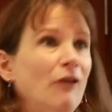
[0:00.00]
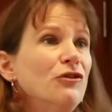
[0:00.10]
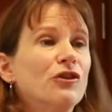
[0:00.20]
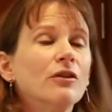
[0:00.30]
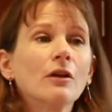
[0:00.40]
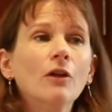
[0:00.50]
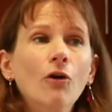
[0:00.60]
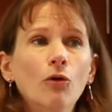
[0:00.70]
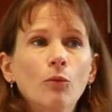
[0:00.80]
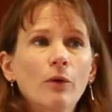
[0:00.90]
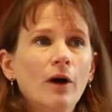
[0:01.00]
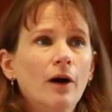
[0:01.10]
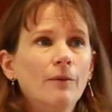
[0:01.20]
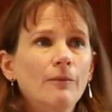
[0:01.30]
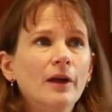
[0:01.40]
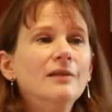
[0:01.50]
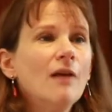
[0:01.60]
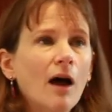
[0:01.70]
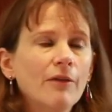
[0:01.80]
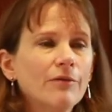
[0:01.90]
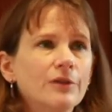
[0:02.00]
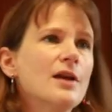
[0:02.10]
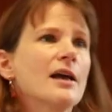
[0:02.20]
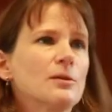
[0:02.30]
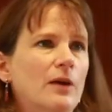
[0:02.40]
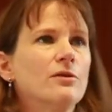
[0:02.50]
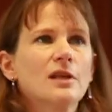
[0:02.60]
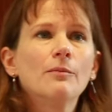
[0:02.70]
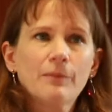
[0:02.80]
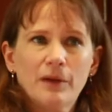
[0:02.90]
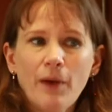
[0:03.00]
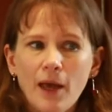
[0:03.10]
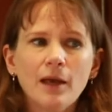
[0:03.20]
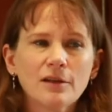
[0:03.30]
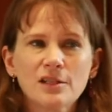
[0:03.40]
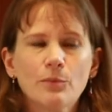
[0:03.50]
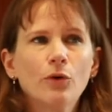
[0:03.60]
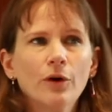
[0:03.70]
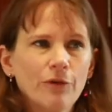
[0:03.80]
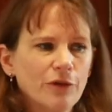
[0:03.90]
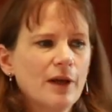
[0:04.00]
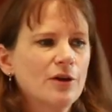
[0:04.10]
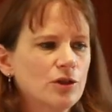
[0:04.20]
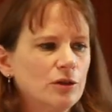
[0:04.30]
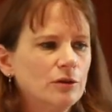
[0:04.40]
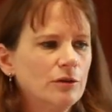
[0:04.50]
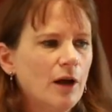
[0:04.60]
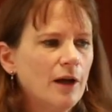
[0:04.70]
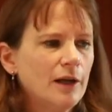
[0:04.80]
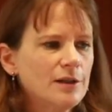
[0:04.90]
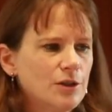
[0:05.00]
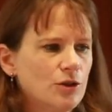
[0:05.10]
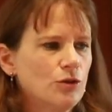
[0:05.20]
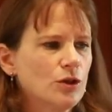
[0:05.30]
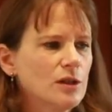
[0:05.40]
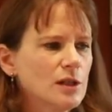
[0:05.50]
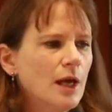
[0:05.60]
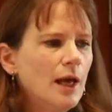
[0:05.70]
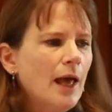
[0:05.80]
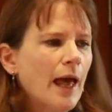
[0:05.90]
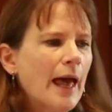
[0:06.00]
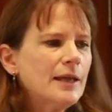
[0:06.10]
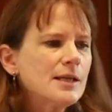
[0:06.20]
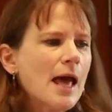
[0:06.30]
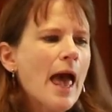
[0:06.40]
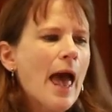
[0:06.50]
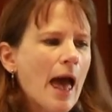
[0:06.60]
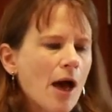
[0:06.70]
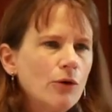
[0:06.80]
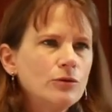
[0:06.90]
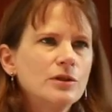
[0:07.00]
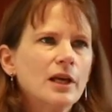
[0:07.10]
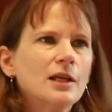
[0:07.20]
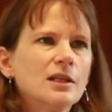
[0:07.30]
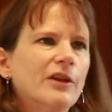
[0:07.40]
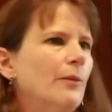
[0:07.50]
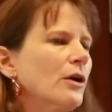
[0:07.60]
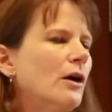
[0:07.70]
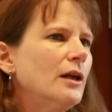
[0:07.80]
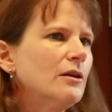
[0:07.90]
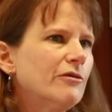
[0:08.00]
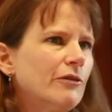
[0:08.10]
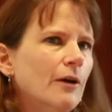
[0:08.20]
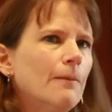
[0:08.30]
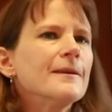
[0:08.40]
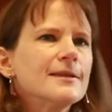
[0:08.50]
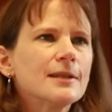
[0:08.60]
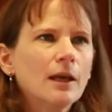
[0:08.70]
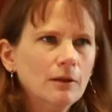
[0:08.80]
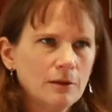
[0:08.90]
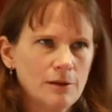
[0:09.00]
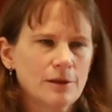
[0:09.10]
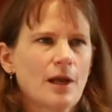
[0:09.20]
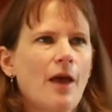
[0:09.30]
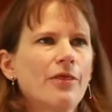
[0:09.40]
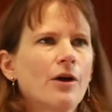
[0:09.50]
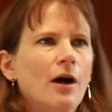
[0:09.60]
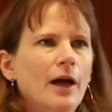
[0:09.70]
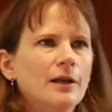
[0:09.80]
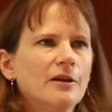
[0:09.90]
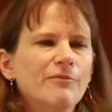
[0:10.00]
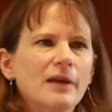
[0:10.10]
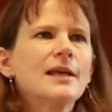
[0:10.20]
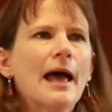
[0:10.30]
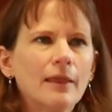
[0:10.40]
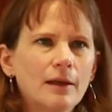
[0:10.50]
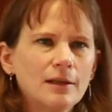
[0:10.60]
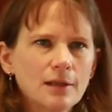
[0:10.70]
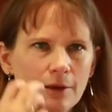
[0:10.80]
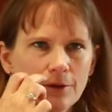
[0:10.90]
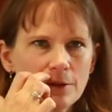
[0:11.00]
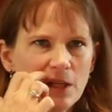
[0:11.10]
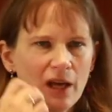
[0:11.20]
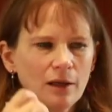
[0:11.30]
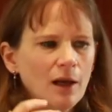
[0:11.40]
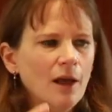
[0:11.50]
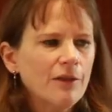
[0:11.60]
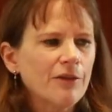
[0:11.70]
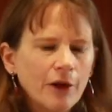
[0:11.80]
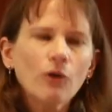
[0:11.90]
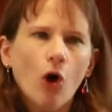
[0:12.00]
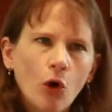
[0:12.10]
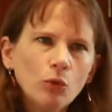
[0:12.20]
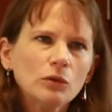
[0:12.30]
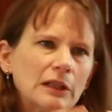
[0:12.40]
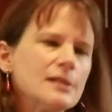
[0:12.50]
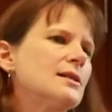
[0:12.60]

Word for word: else in the globe, um, not the taxpayers that might be paying to support the national uh, institutions. And how do they develop the kind of skills and the kind of mentality to understand that their own little